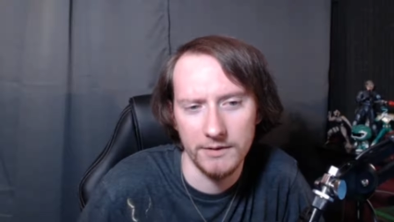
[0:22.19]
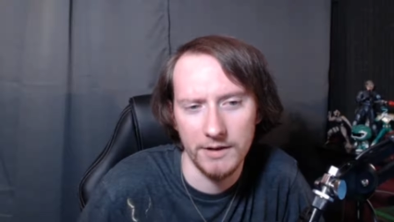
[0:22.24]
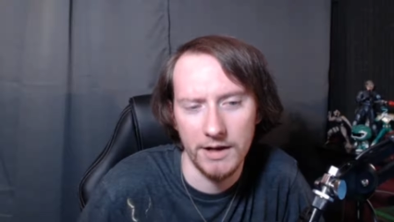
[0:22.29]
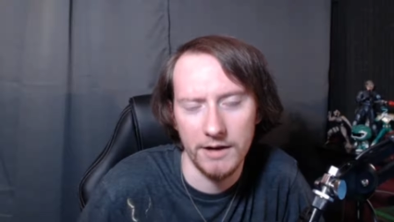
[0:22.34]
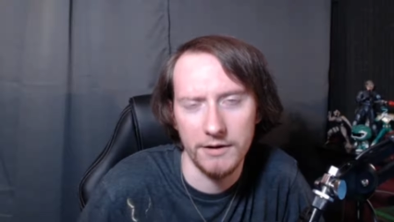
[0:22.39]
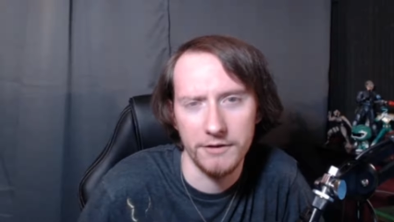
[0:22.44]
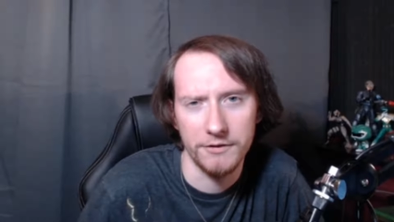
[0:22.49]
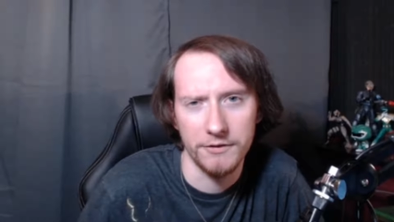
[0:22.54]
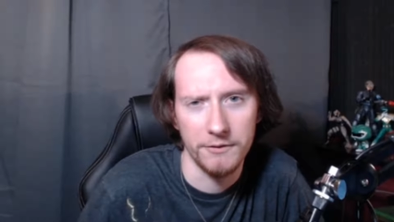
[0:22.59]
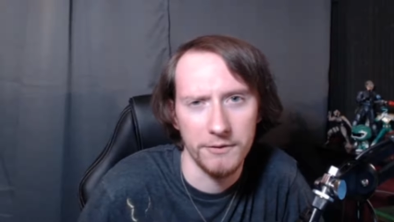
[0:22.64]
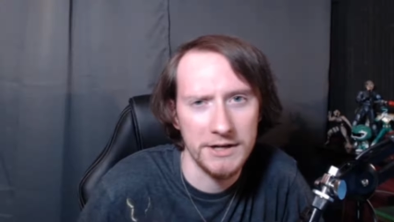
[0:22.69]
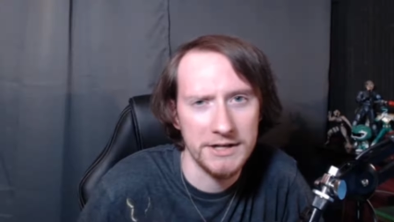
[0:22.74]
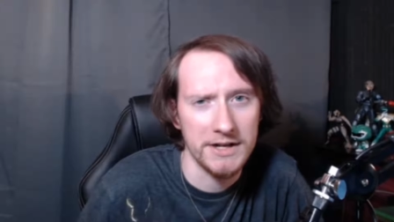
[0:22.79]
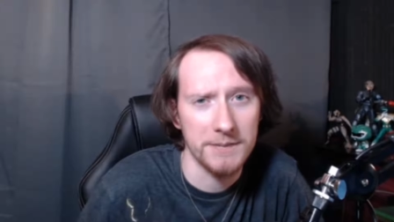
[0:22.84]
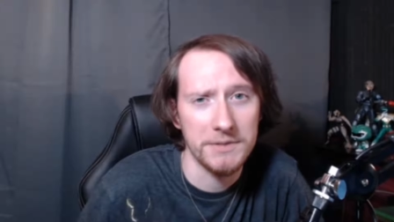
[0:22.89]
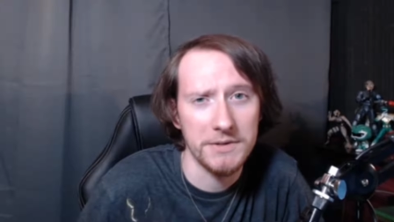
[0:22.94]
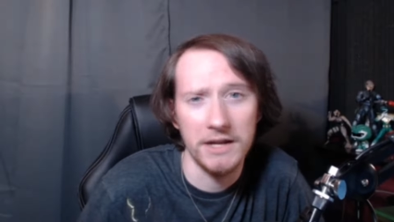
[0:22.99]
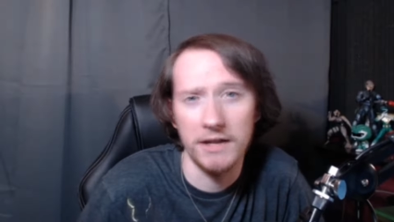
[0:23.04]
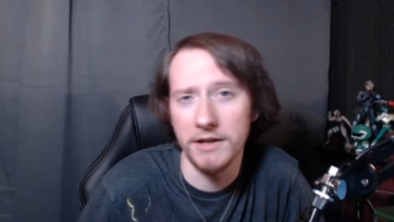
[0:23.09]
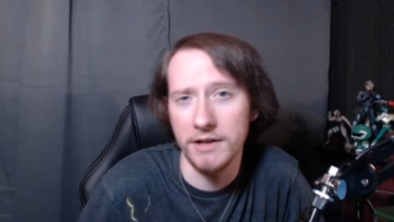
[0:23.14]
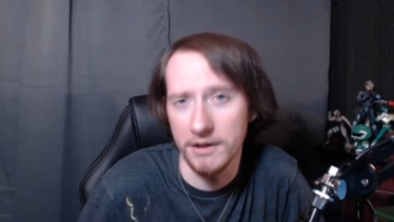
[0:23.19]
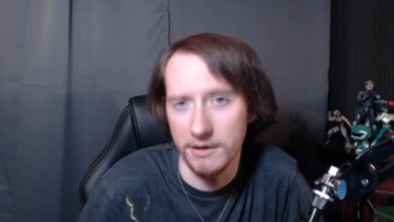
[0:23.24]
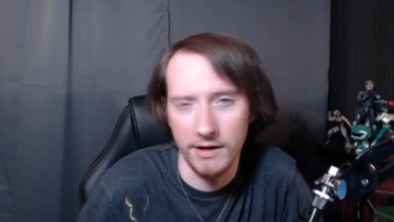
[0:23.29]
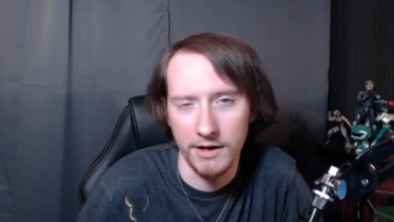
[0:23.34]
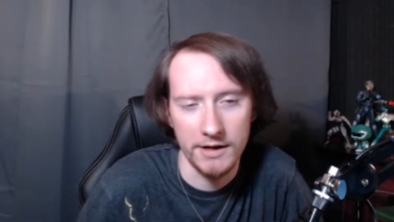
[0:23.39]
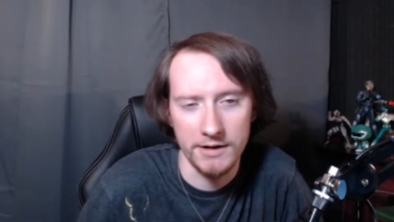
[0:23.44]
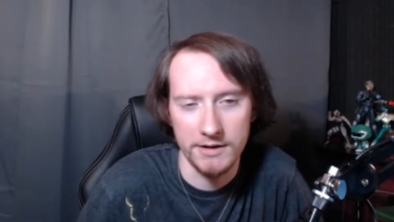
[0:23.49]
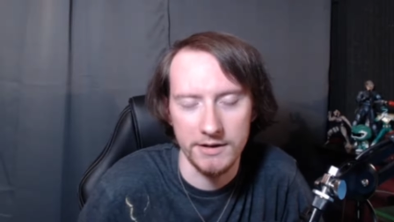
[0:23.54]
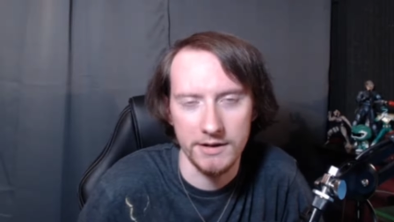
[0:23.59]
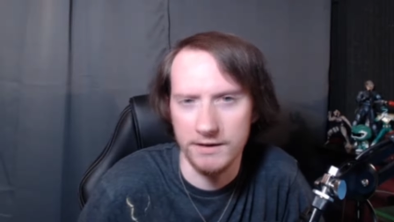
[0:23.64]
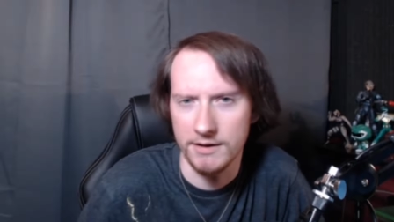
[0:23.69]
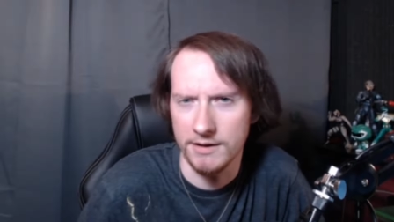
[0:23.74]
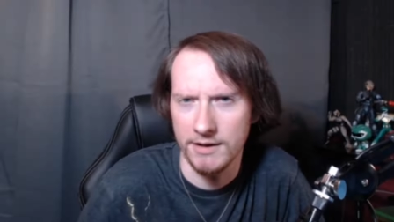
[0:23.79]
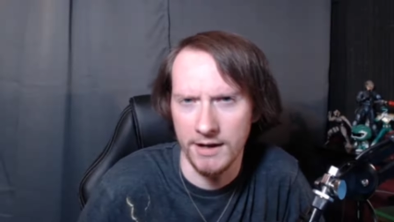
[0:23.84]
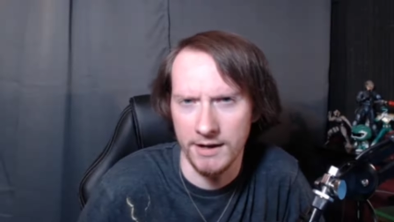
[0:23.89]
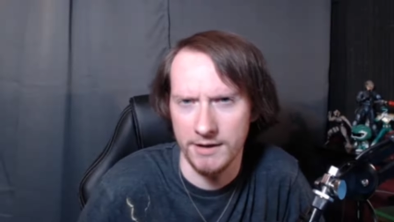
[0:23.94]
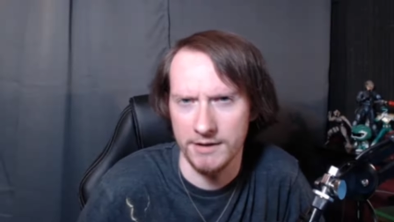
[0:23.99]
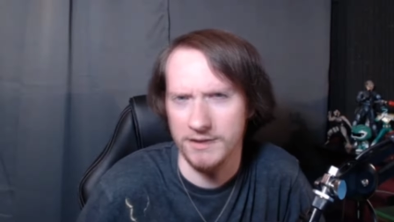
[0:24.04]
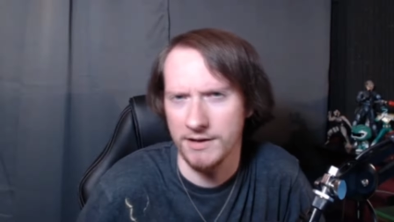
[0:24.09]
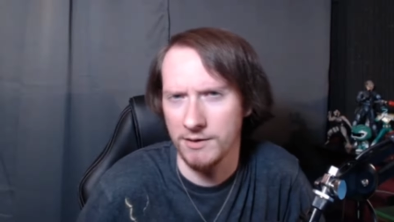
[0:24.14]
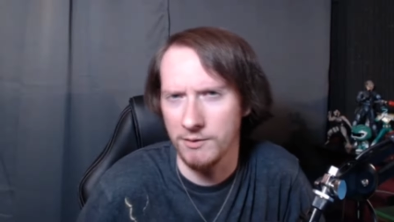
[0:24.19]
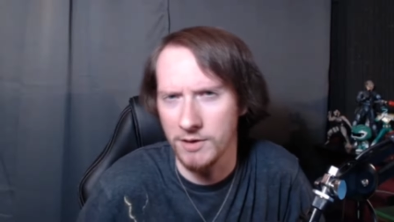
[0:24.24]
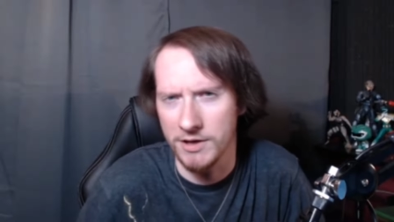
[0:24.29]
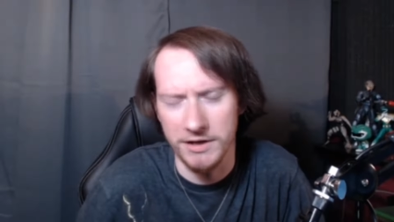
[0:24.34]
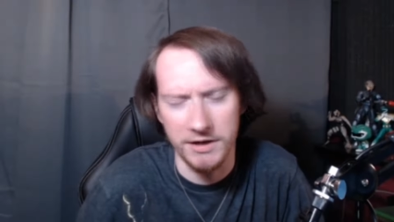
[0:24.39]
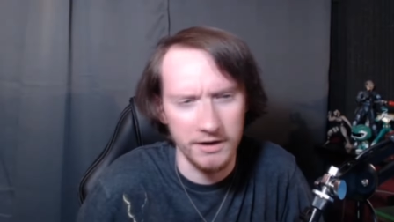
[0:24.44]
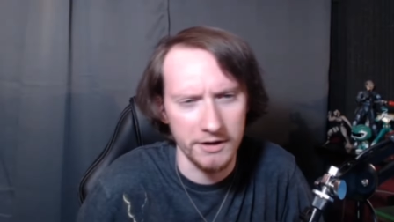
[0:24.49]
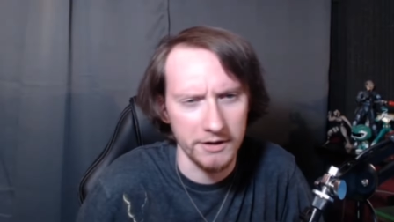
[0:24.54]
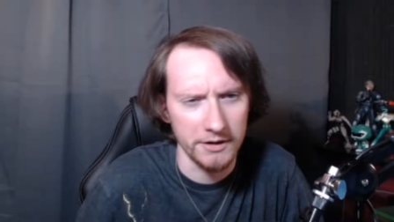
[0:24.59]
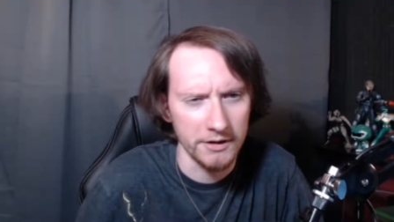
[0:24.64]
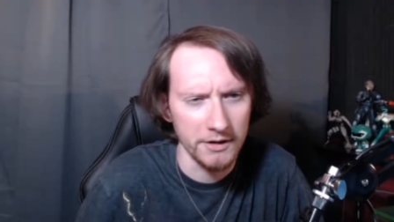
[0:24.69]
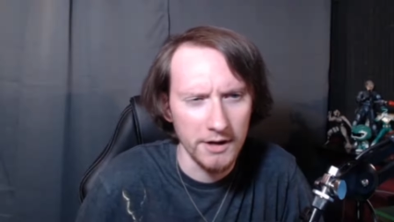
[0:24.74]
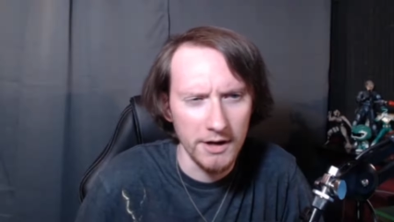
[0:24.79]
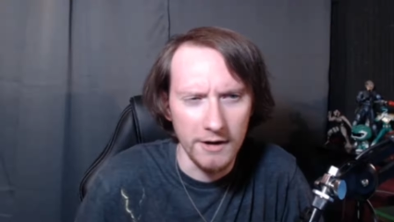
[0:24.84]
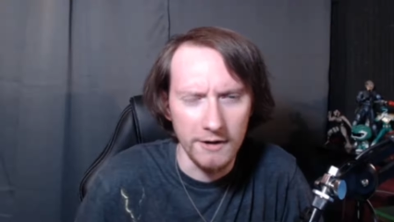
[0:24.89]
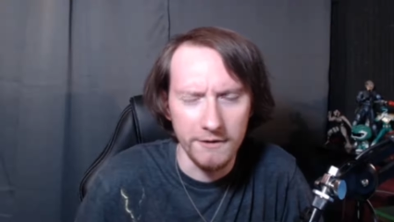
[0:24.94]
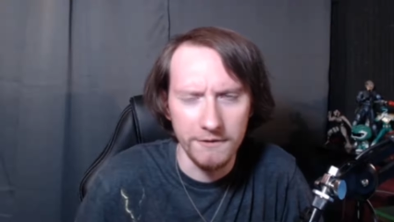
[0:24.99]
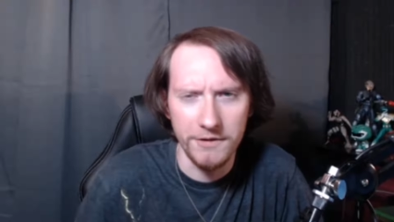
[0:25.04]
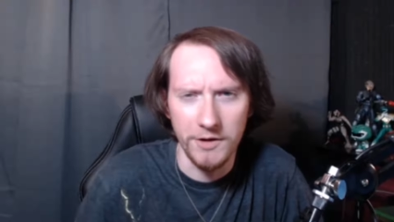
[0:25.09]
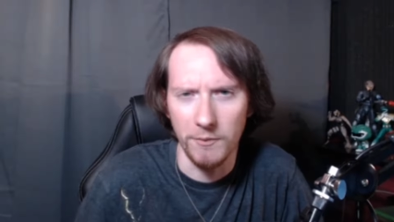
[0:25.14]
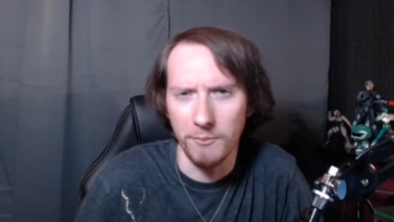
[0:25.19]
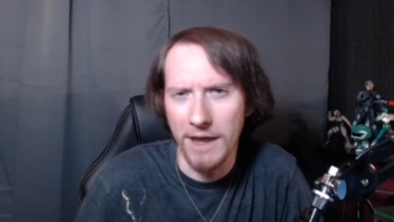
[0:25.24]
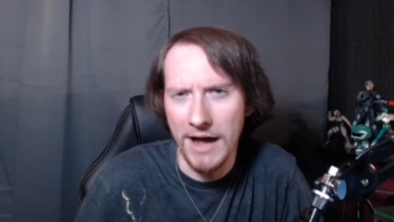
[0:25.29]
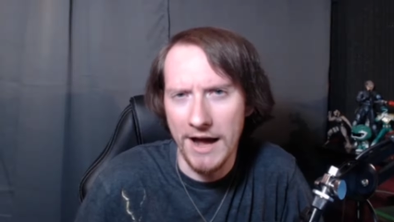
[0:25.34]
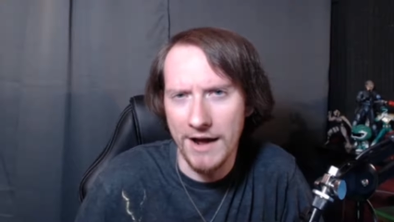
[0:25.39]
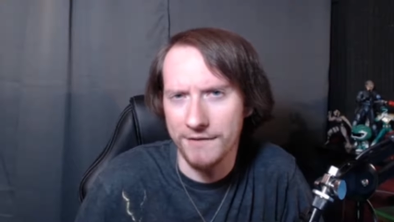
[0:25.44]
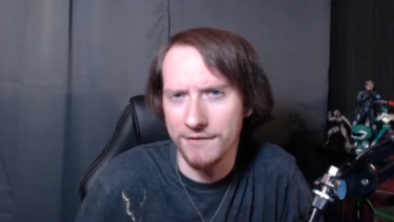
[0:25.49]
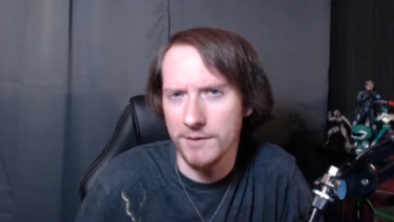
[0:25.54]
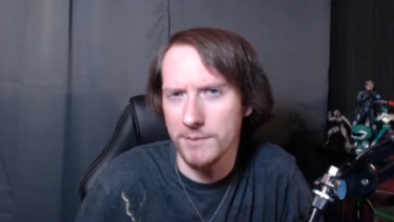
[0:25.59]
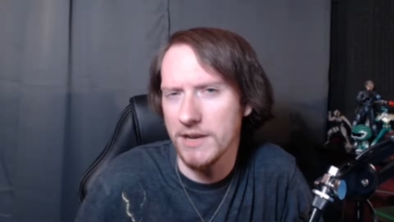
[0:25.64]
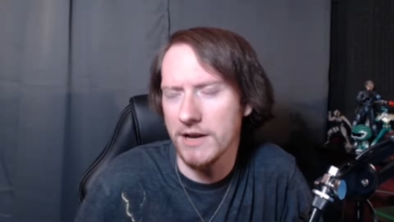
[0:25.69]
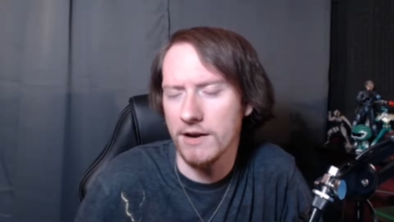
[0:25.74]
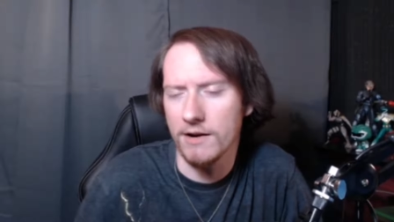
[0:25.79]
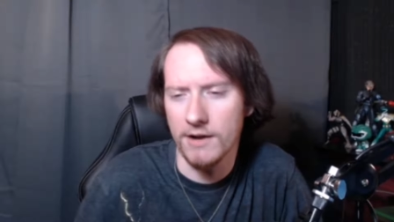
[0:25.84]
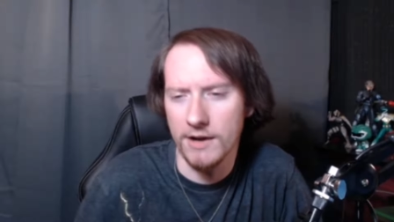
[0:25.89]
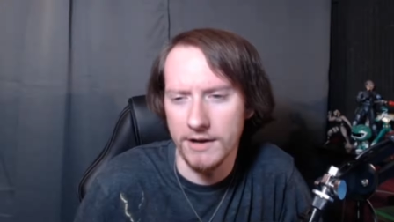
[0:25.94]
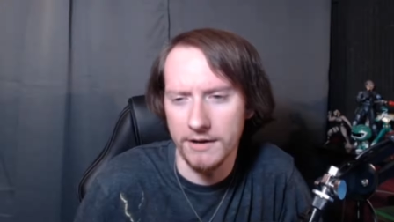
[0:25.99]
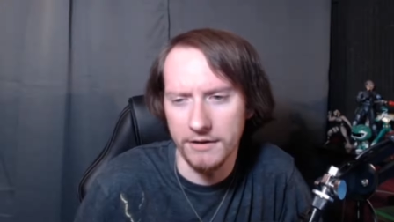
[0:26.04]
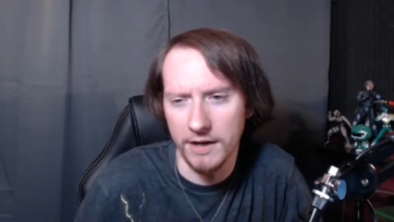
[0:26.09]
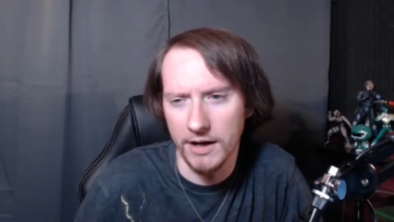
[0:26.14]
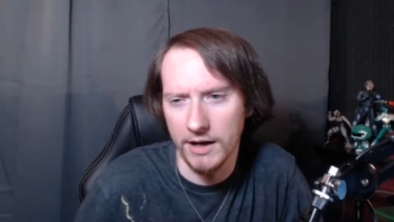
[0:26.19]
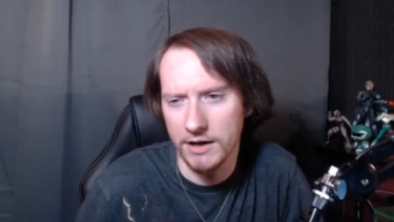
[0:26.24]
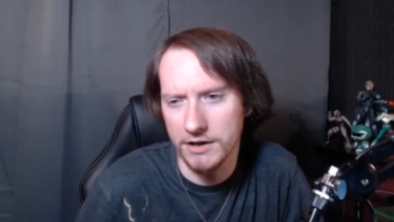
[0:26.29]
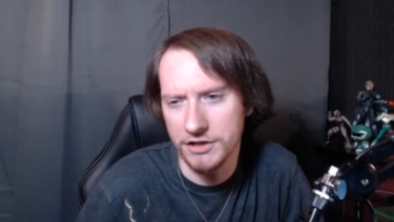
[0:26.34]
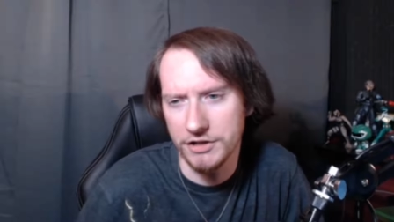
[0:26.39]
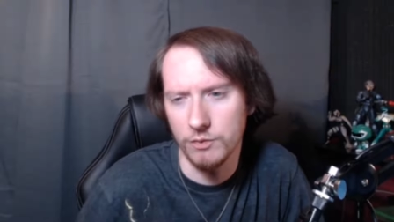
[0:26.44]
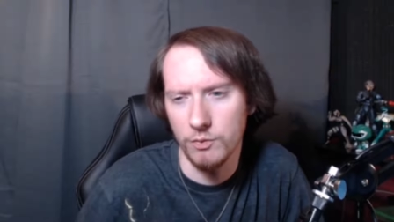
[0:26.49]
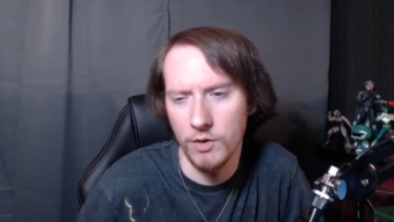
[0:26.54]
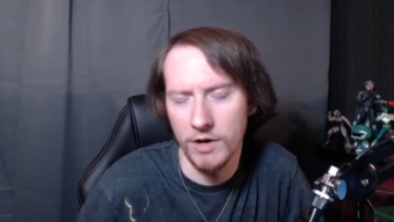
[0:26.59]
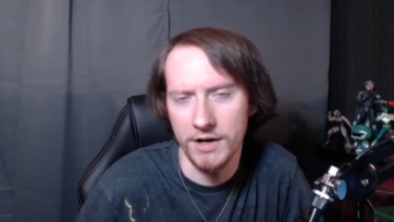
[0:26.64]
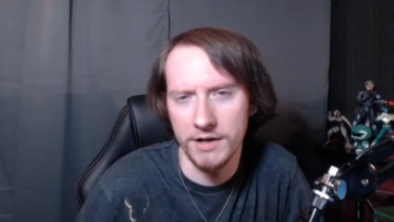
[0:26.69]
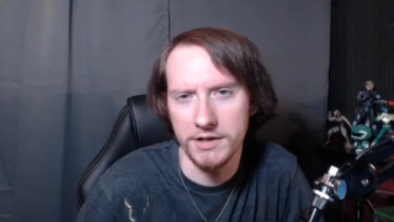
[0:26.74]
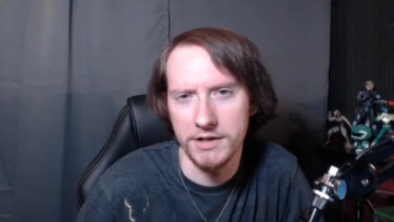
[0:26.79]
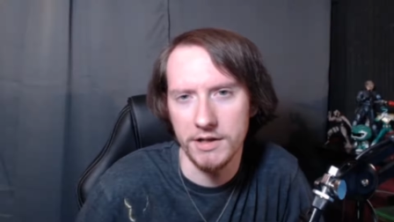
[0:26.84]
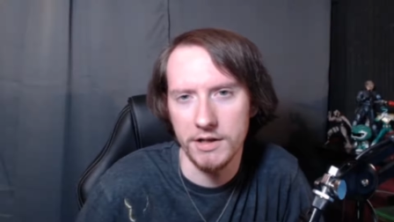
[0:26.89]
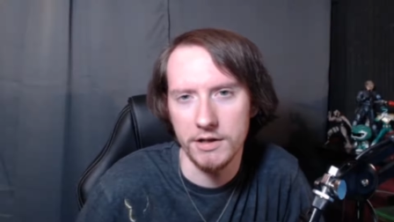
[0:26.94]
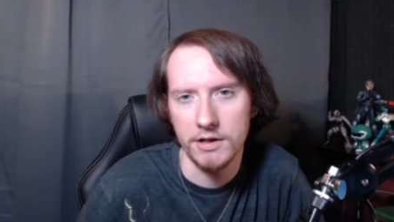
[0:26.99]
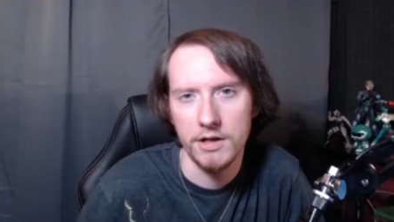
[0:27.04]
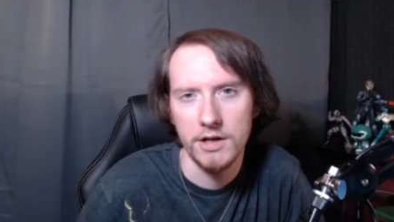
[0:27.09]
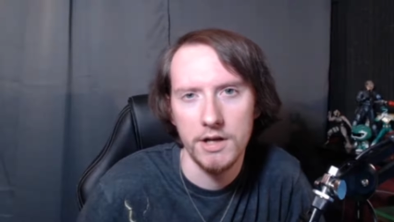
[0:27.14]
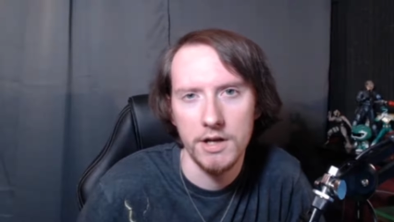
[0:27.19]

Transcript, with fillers: uh, the reason I'm telling you guys this is not because I want you to feel bad for me or anything. I just wanted to